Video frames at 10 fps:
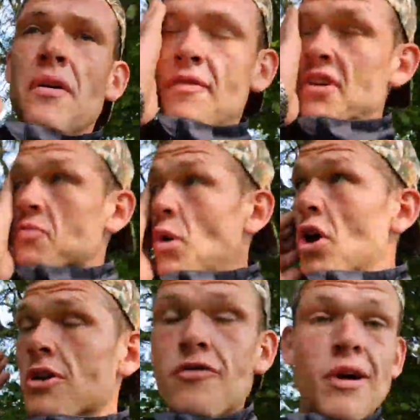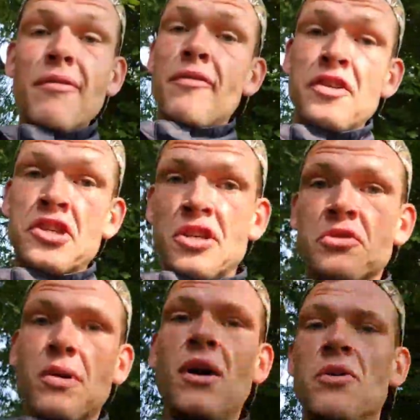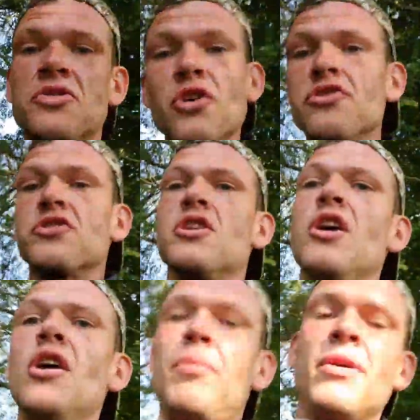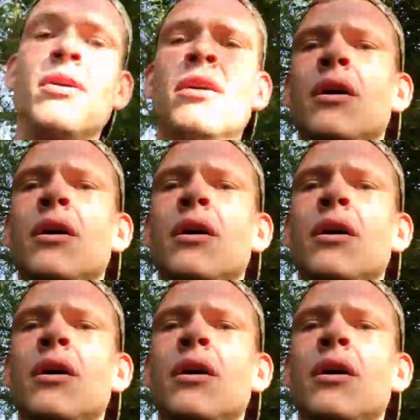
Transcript: this works for other fishing as well. It's not just carp.